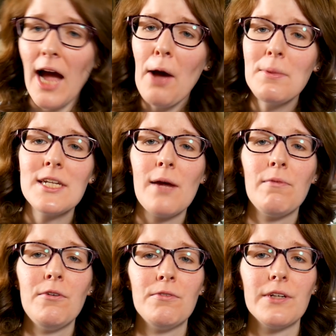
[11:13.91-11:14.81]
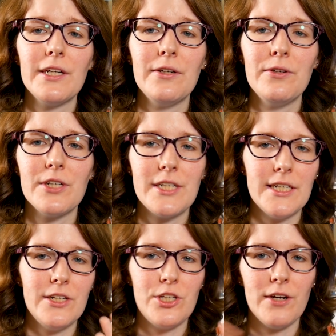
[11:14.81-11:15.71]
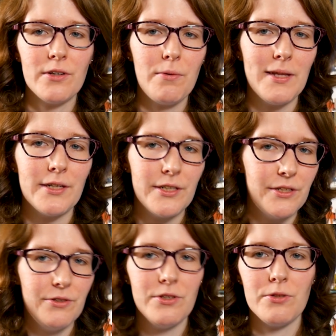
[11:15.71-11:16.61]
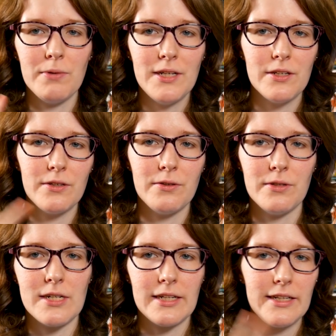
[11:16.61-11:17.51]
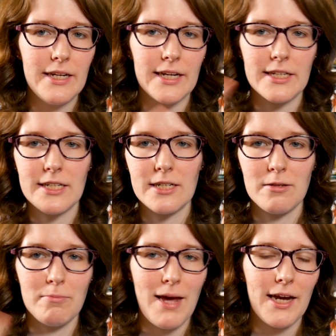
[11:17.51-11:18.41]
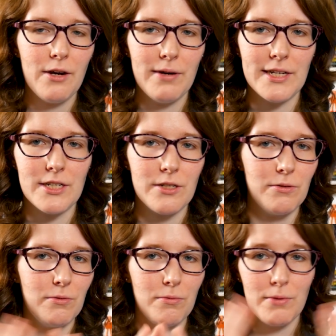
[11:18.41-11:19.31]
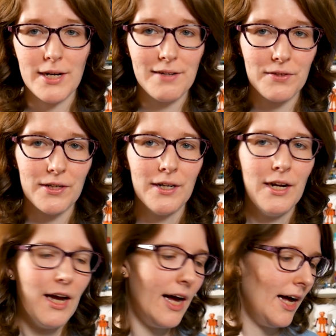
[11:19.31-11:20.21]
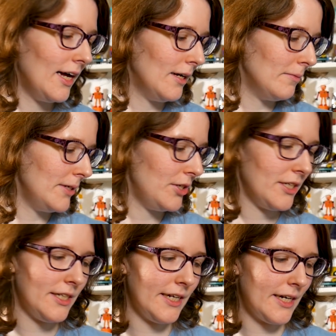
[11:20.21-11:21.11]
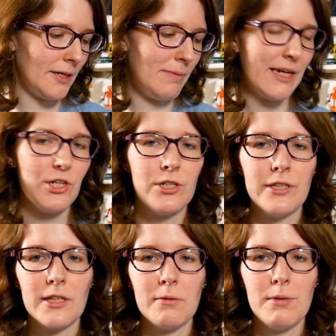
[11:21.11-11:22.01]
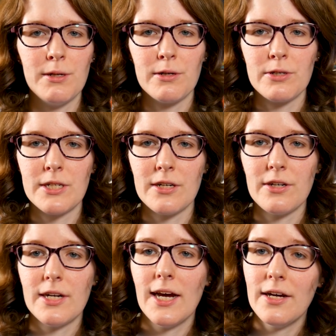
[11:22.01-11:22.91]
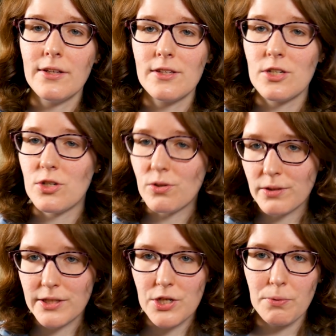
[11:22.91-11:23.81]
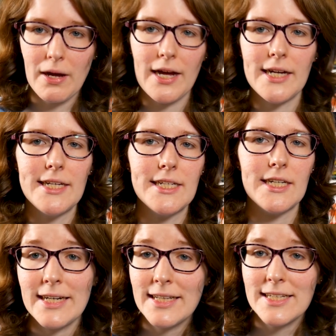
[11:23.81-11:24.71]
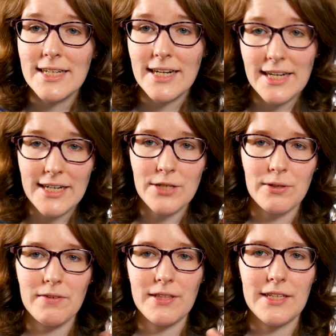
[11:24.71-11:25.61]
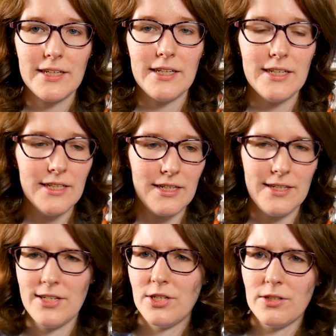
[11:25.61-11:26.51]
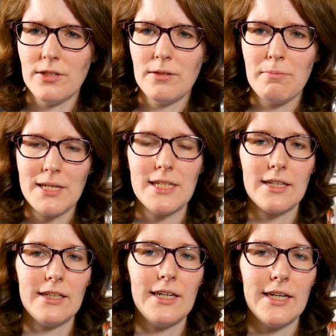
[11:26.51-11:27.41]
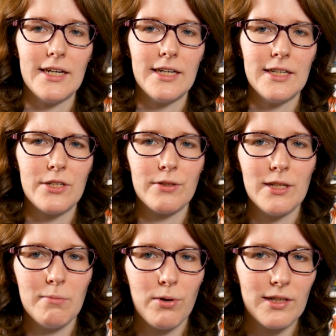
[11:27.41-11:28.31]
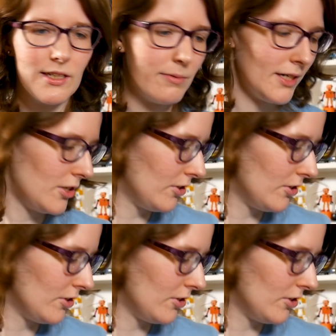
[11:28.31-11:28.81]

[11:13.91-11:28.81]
I hope this is helpful for you just in general, whether you use Windows, Linux, Mac OS, whatever, um, and just like making sure your computer's in good health storage wise. In this day and age where everything is digital, basically, uh, it's really important to make